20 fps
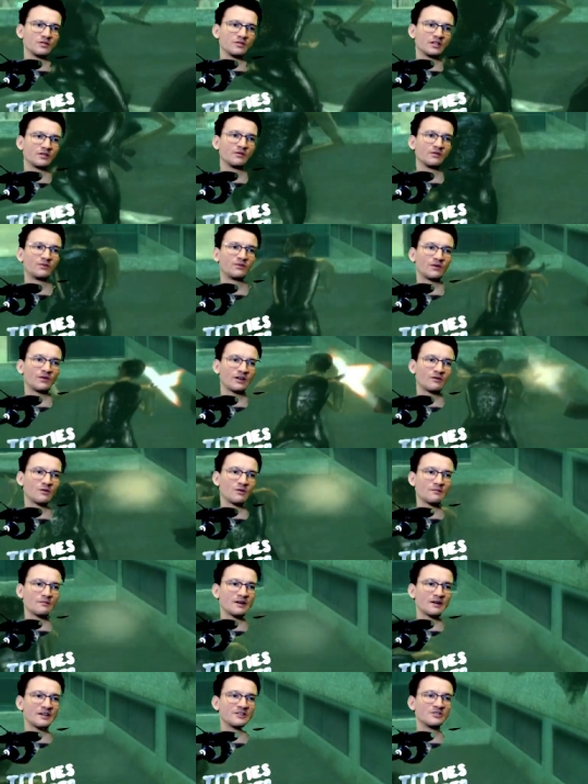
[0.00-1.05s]
Fuck, what
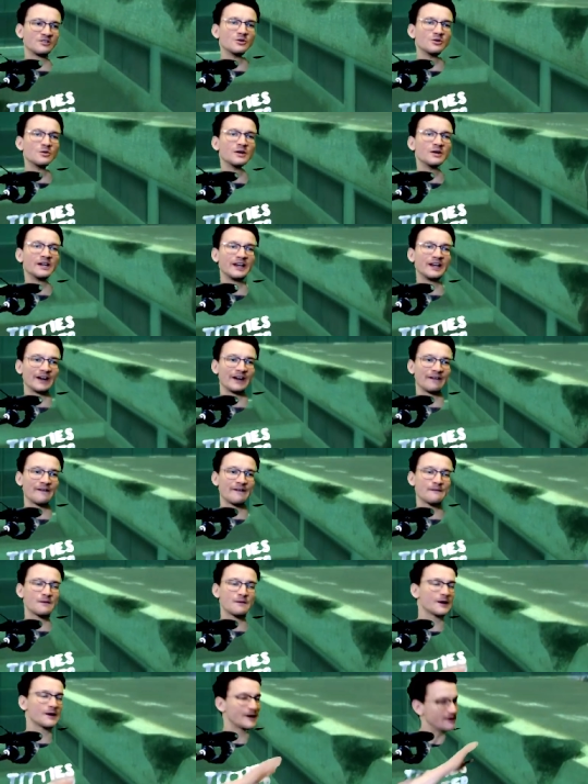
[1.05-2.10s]
am I doing? Come
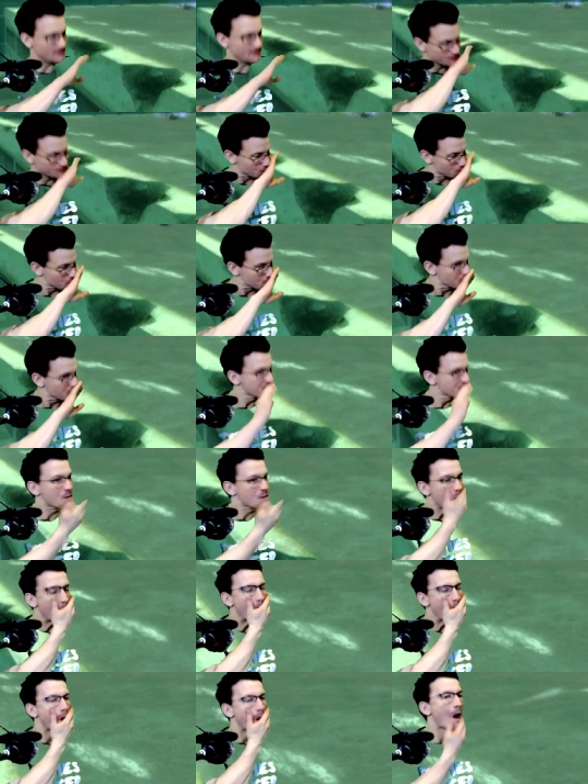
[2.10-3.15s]
on.
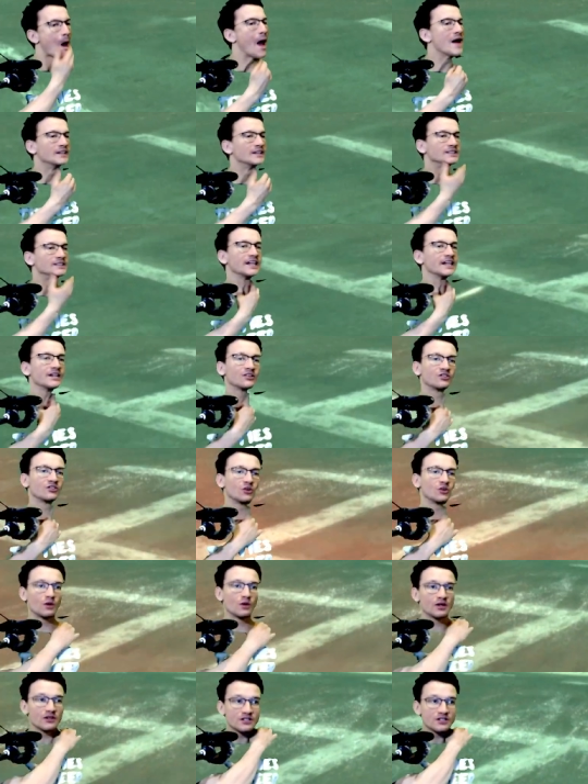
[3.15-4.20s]
Okay, so
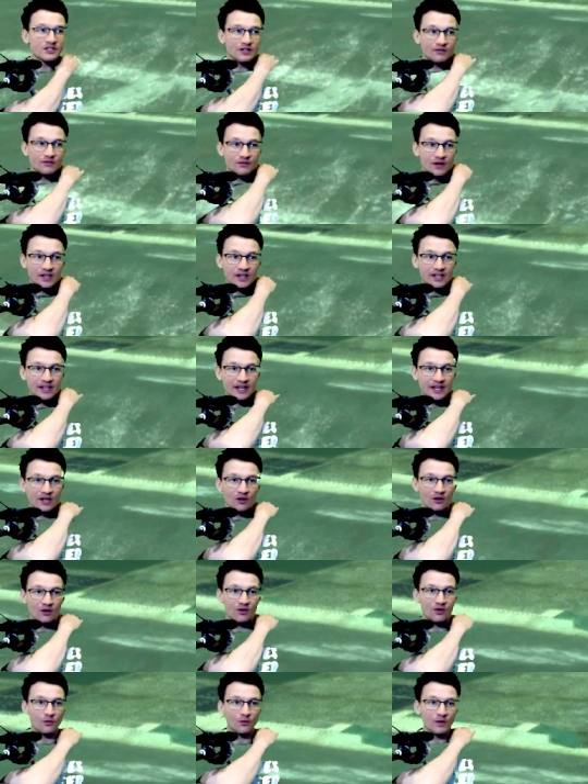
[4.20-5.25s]
where's the fucking
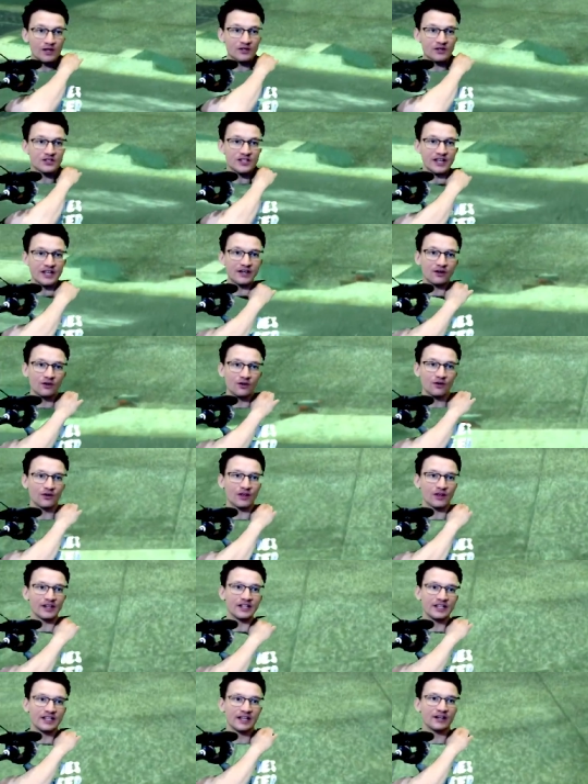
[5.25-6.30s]
health? Where's health? I
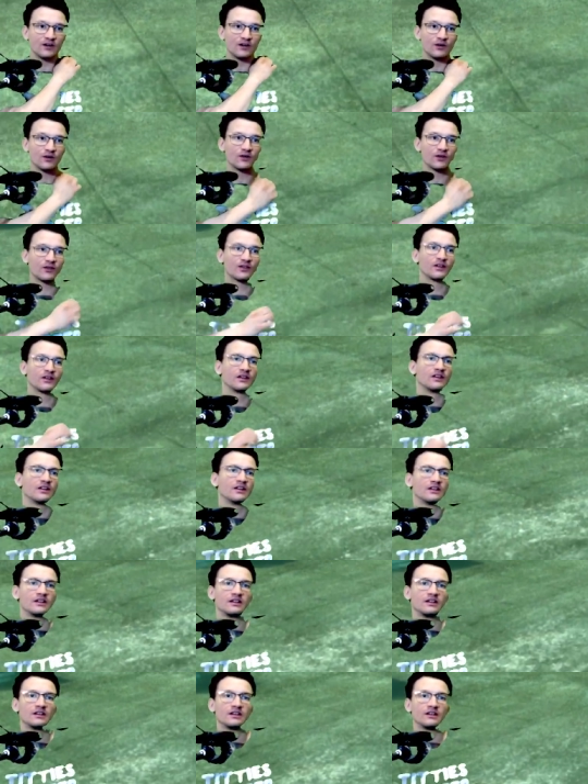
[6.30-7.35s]
need health.
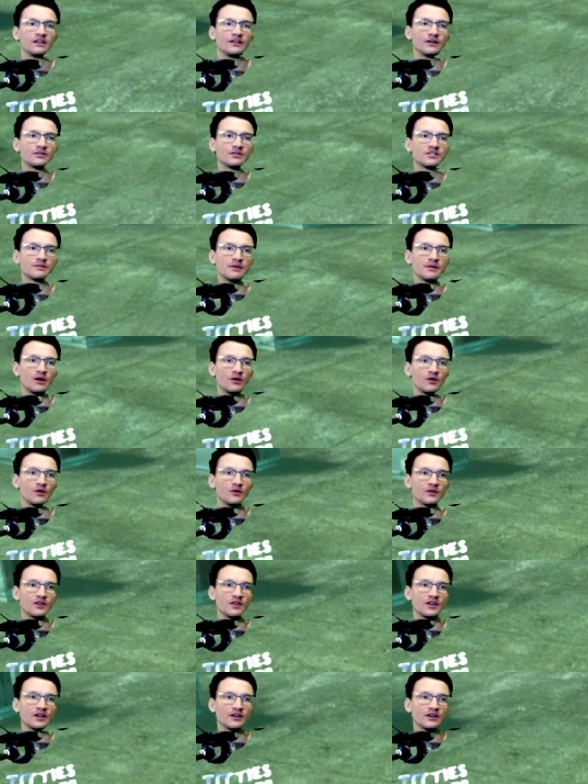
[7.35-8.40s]
There's some health over
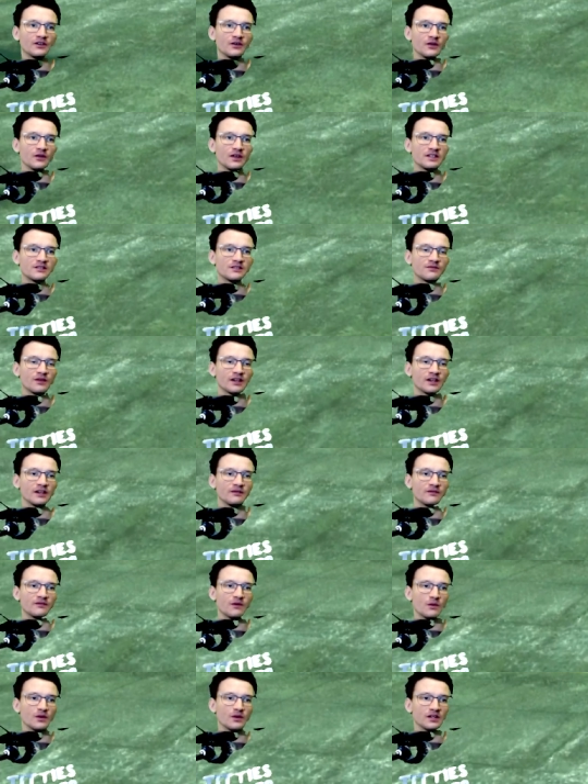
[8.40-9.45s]
there. No, that's fucking
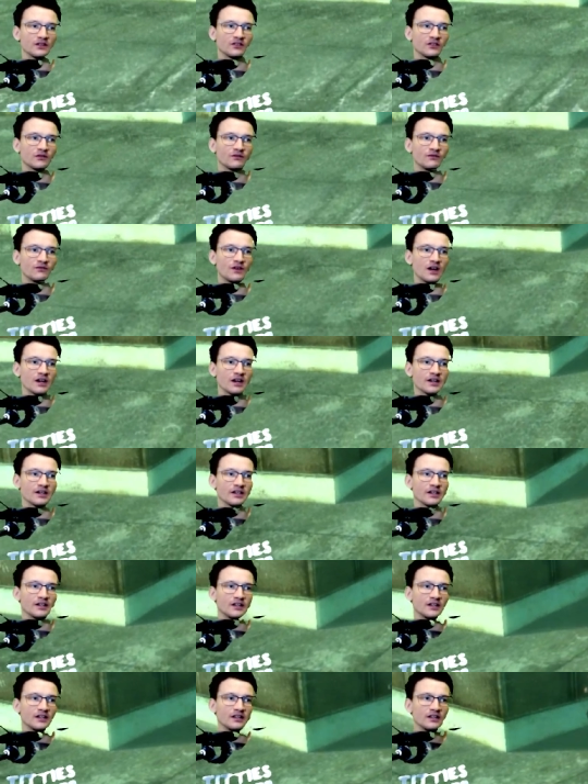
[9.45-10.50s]
focus. Fuck.
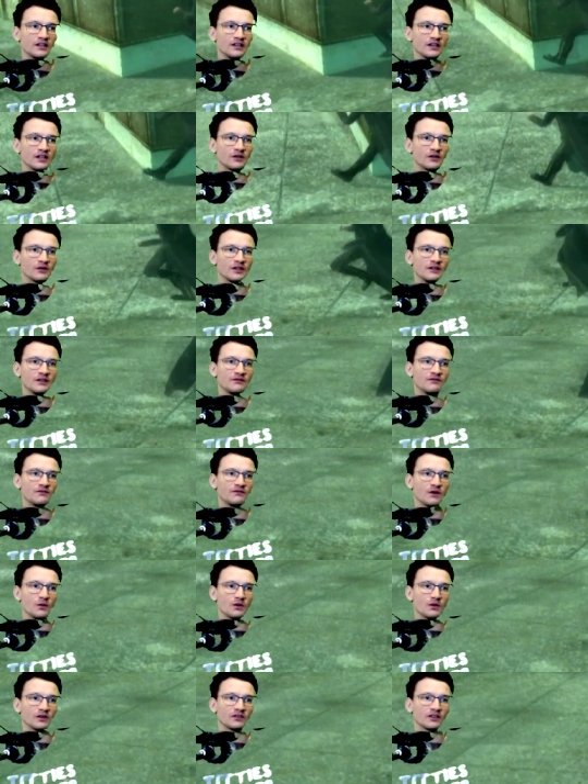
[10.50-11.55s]
I don't need
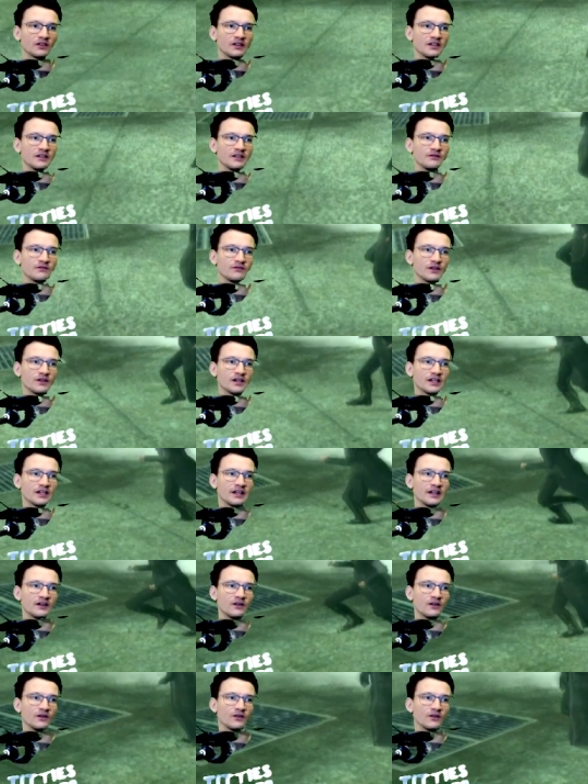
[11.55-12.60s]
focus, I need fucking
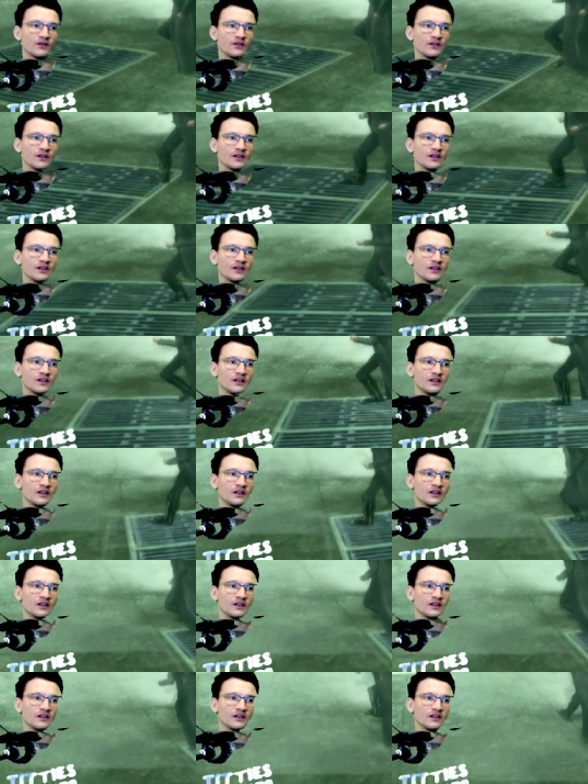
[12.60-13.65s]
health.
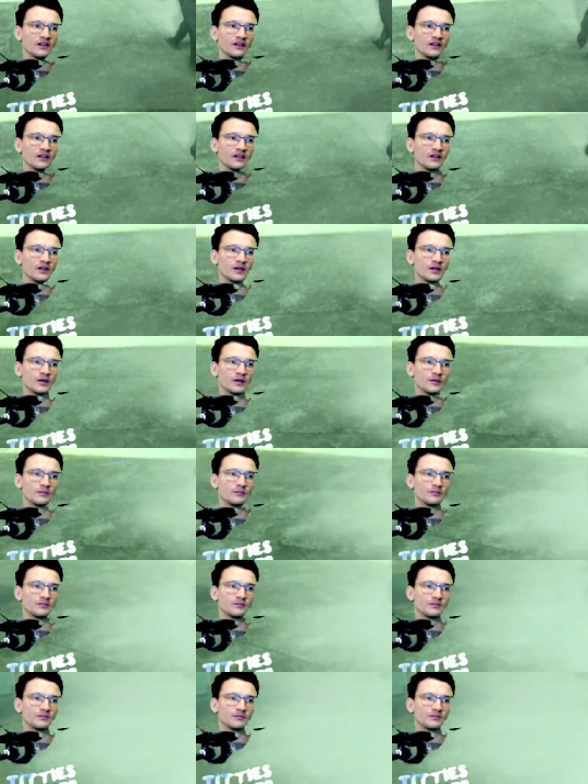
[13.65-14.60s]
Um,